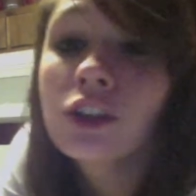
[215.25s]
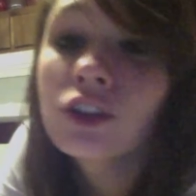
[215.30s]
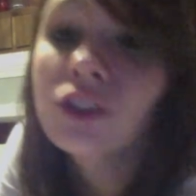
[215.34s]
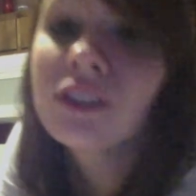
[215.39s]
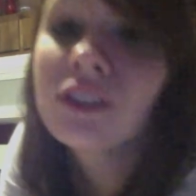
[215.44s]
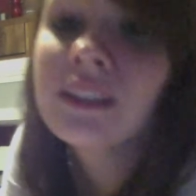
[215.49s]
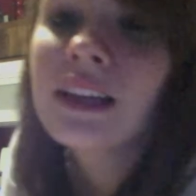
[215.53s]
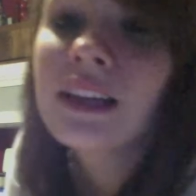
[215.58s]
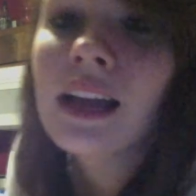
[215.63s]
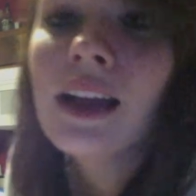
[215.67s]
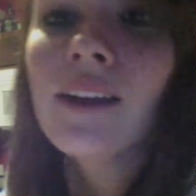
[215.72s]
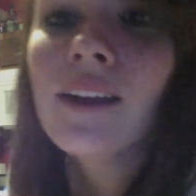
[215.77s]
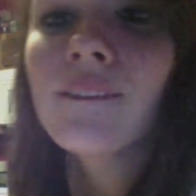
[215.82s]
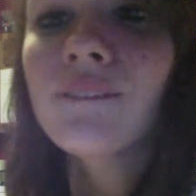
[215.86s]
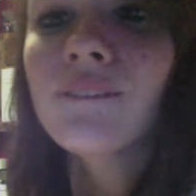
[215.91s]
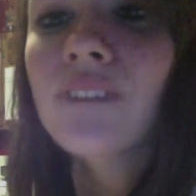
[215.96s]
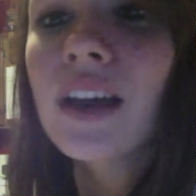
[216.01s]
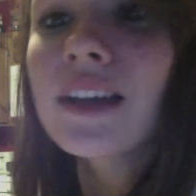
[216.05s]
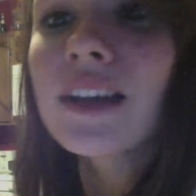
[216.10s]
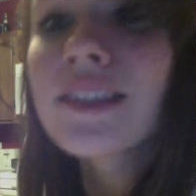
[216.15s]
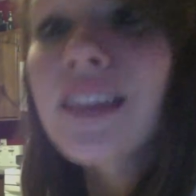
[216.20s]
Could not here?
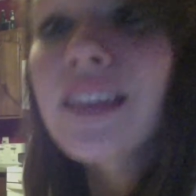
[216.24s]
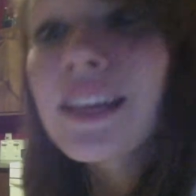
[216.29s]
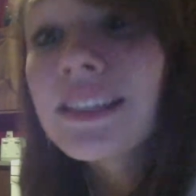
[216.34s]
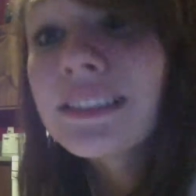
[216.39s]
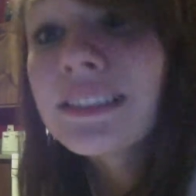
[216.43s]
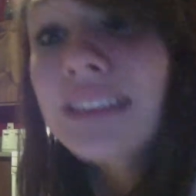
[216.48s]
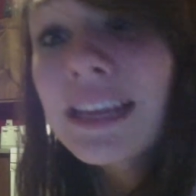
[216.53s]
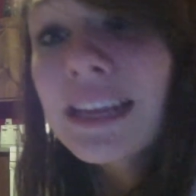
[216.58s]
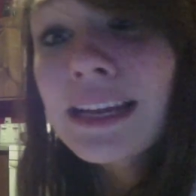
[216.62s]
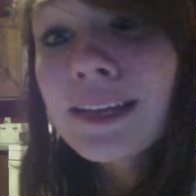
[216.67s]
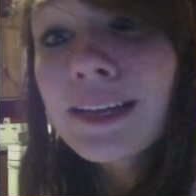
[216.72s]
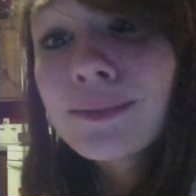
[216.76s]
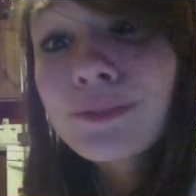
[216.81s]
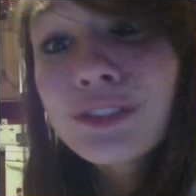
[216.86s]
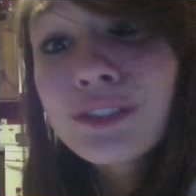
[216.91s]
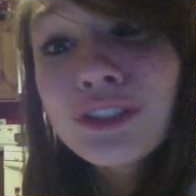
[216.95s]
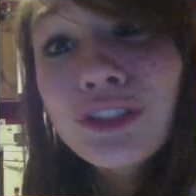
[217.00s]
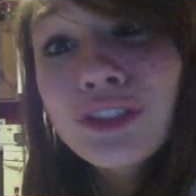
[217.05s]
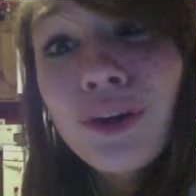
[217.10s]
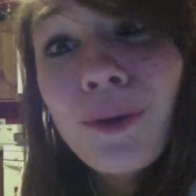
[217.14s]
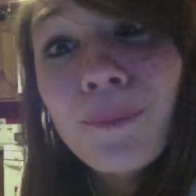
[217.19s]
find that damn
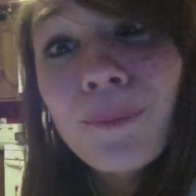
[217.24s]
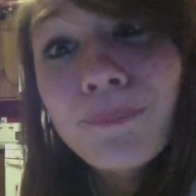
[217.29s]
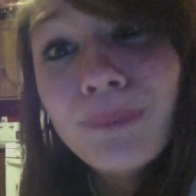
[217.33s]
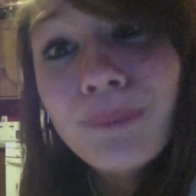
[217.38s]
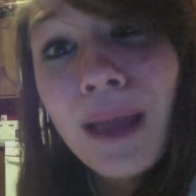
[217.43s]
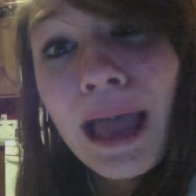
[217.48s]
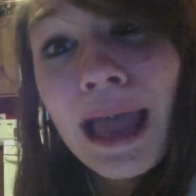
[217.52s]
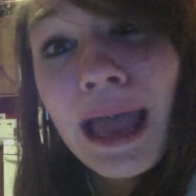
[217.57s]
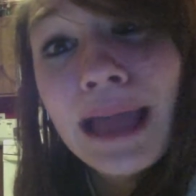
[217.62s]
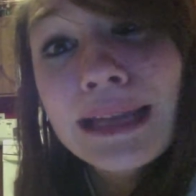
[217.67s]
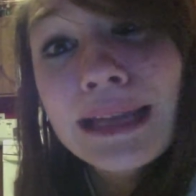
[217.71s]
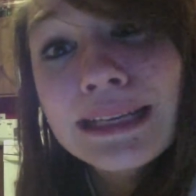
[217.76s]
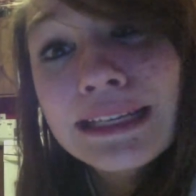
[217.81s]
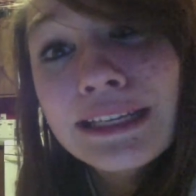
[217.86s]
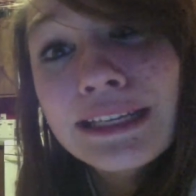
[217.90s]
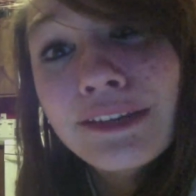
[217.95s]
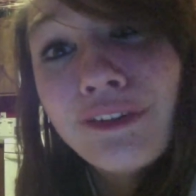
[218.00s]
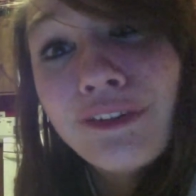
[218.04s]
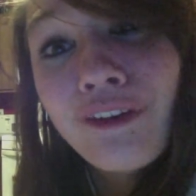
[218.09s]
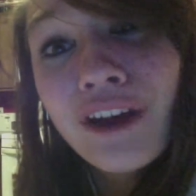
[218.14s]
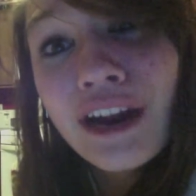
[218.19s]
soap
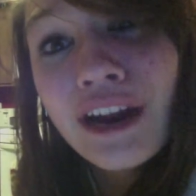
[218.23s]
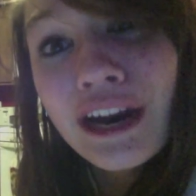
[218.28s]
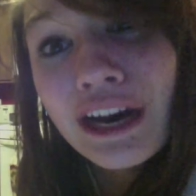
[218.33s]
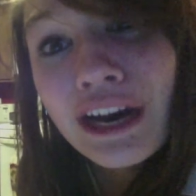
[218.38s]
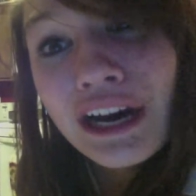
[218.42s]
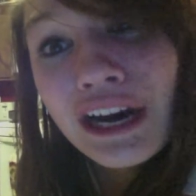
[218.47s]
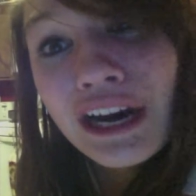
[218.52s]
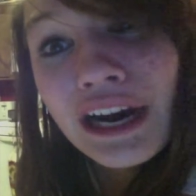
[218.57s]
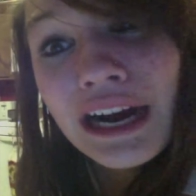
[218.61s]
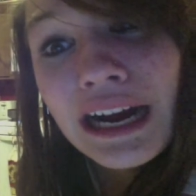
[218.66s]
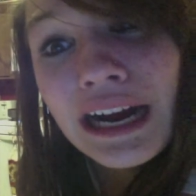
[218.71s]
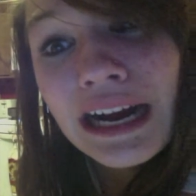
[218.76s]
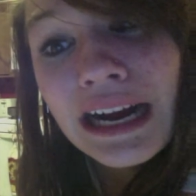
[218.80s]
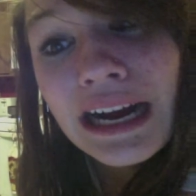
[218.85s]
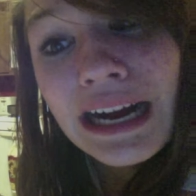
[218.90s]
anywhere.